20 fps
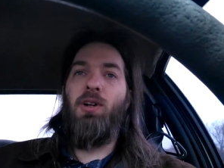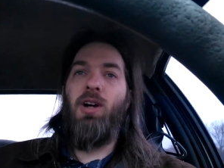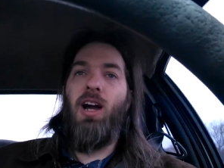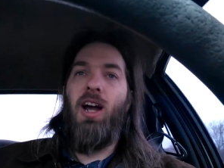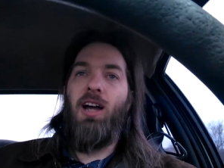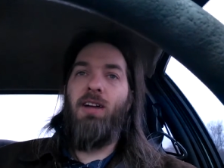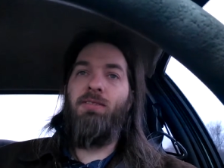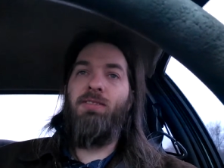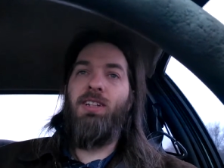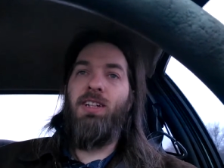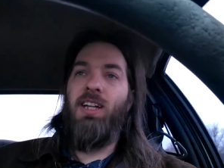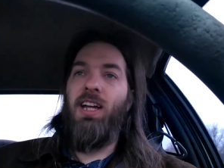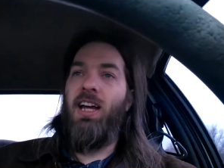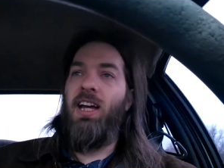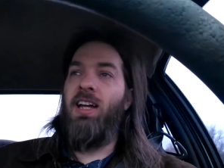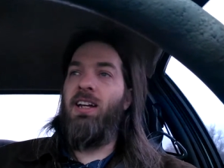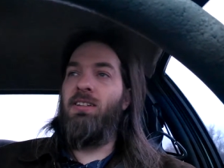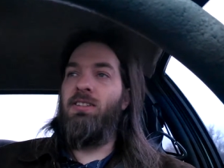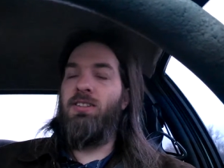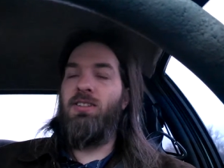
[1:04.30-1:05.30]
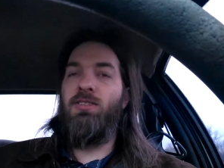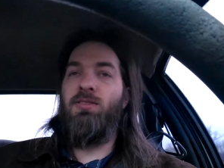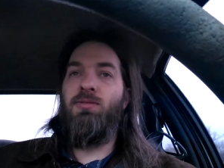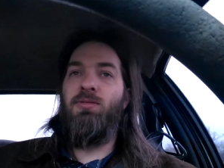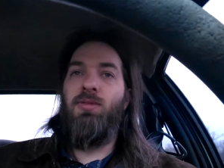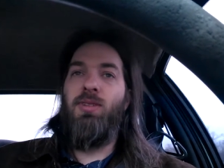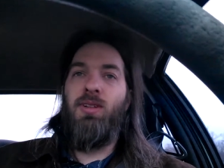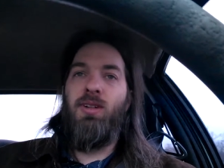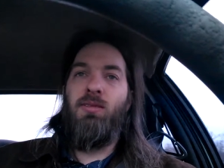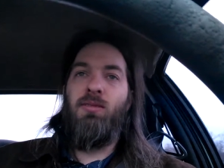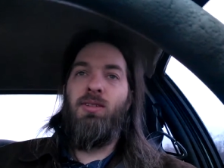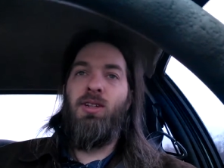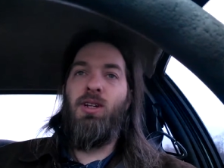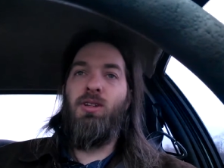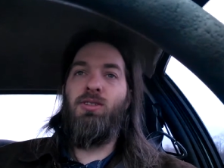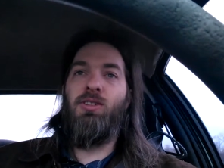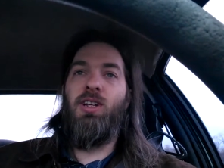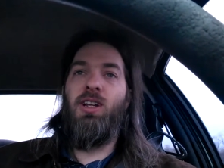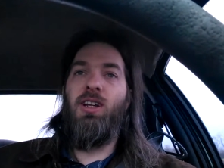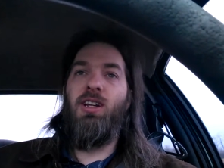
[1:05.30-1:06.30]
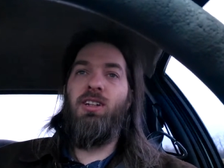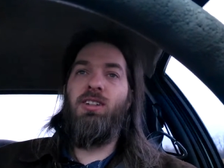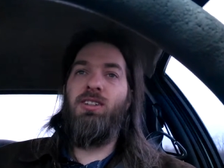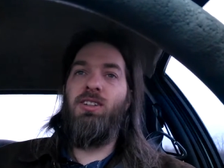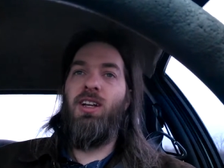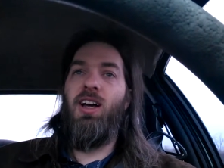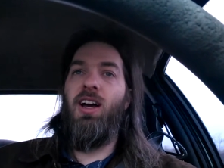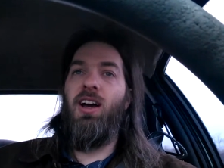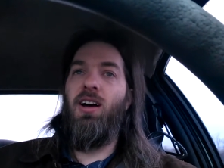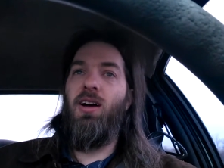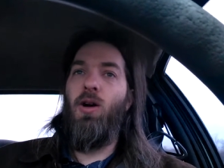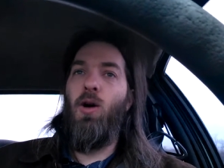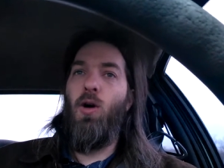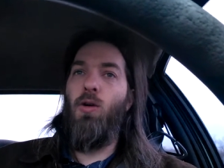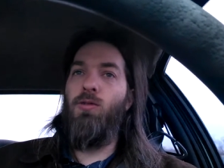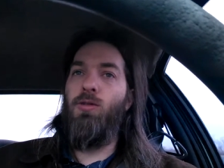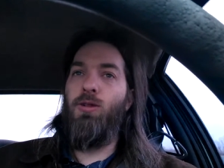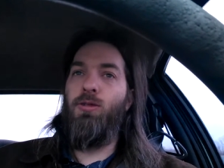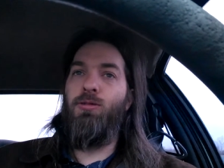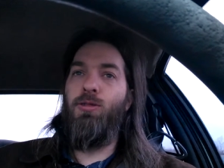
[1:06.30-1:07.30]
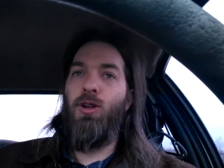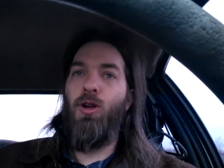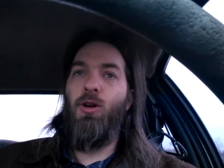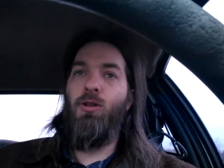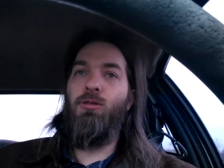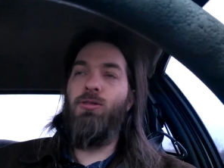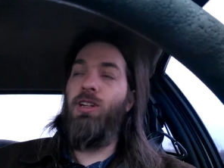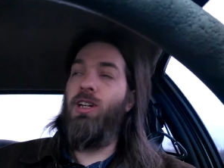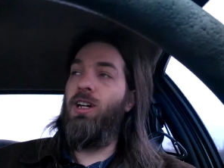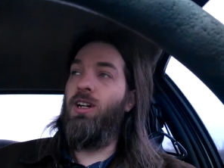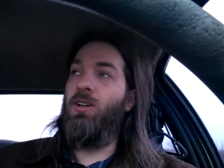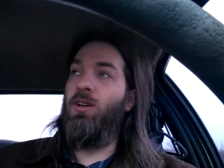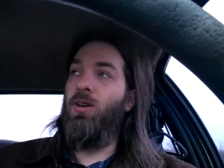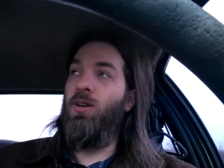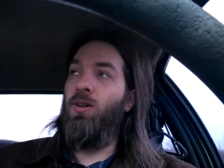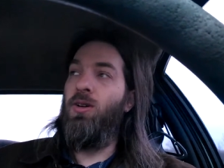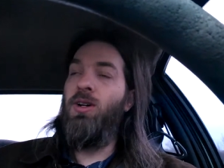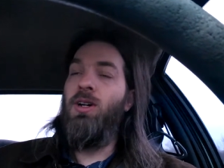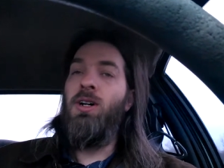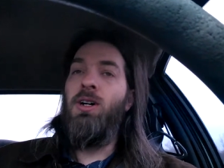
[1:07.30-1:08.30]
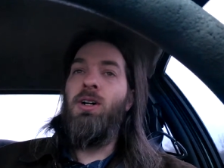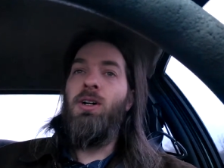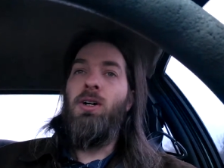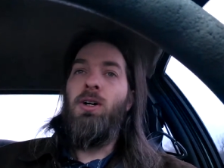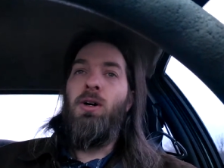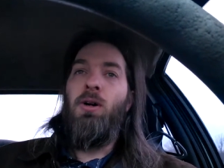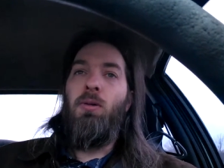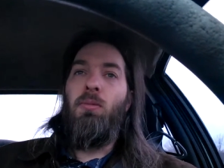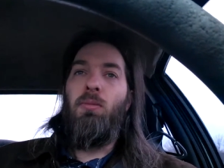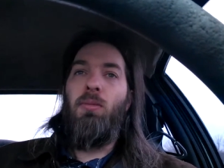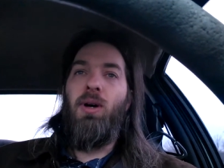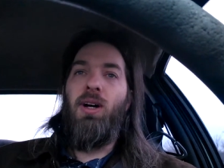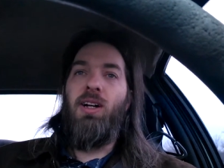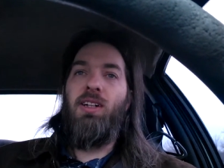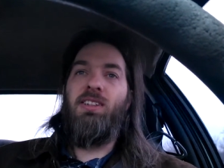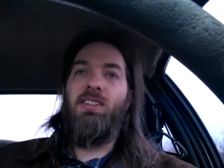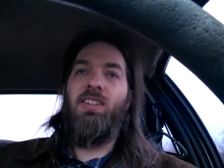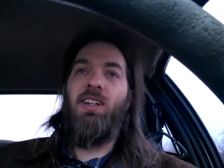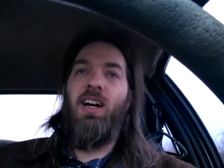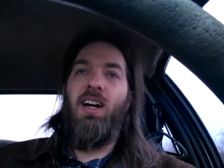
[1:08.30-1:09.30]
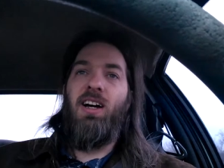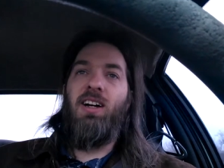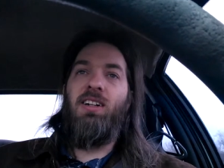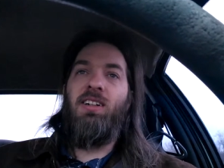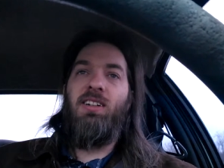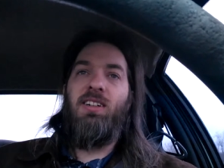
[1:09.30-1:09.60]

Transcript: drive today, using it as a uh, overflow vehicle. But uh,